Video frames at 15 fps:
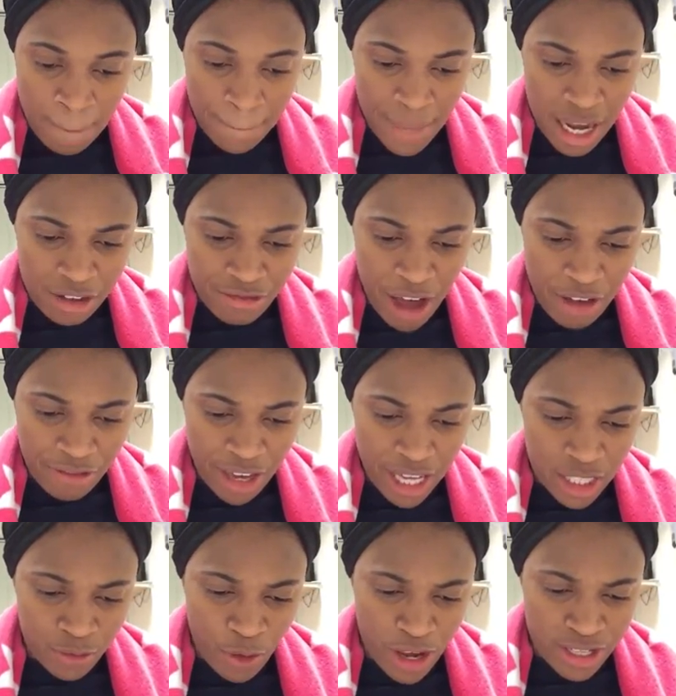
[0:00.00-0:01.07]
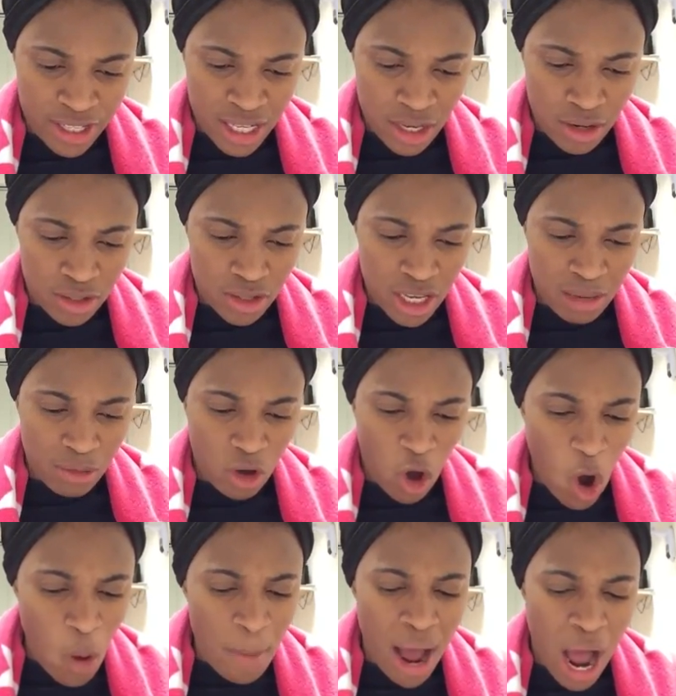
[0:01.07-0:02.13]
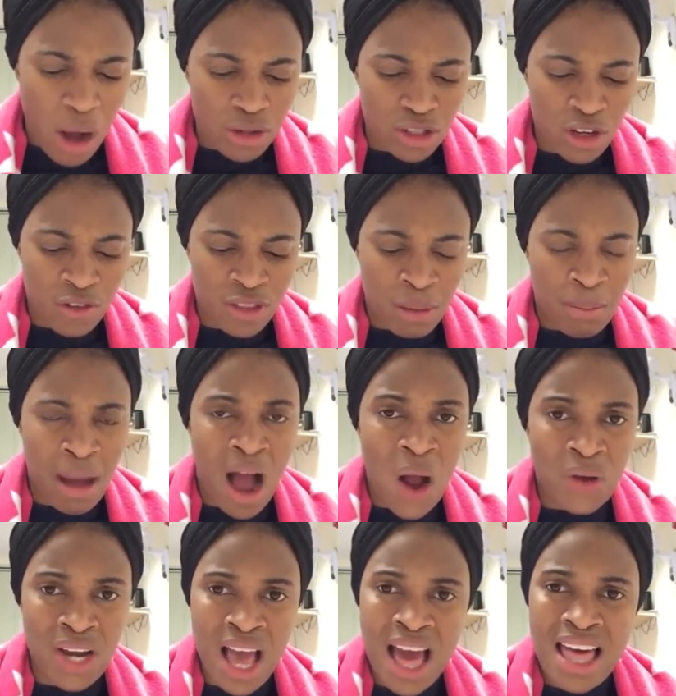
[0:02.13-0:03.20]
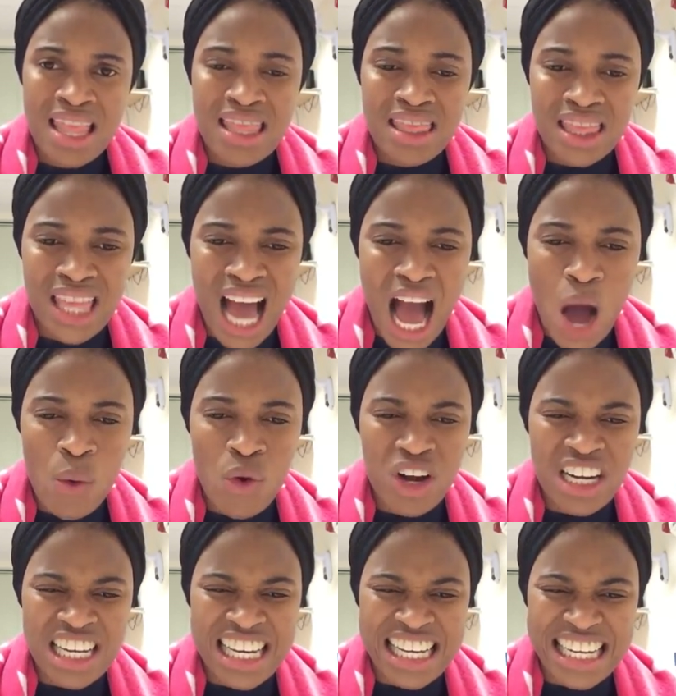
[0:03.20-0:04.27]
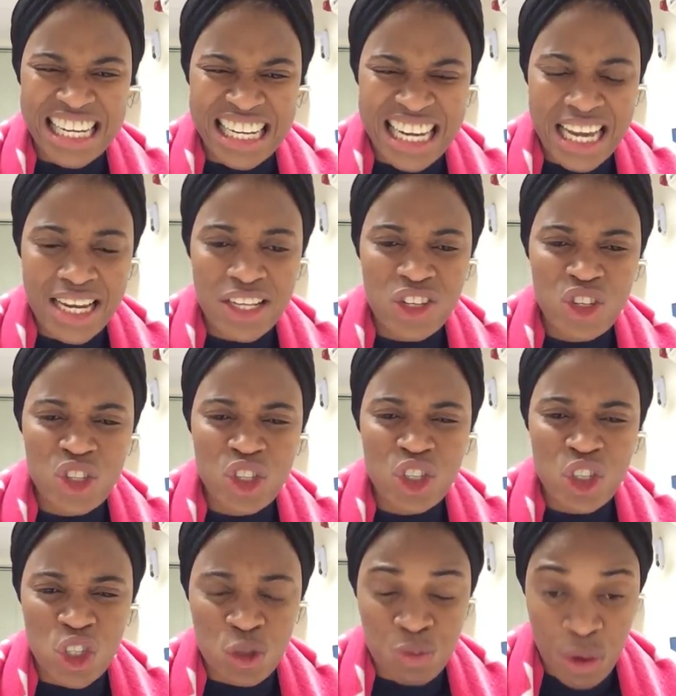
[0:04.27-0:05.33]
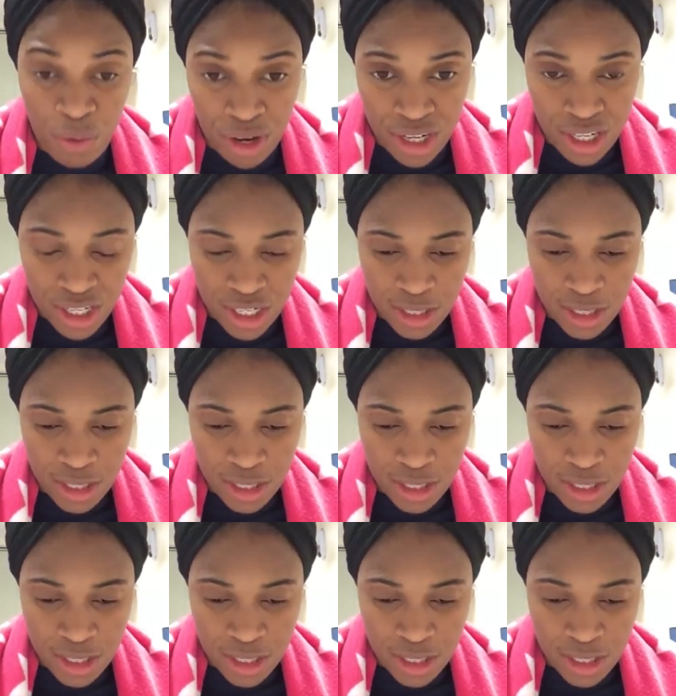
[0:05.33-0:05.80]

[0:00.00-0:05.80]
Mark 5 8. For he said unto him, Come out of the man, thou unclean spirit.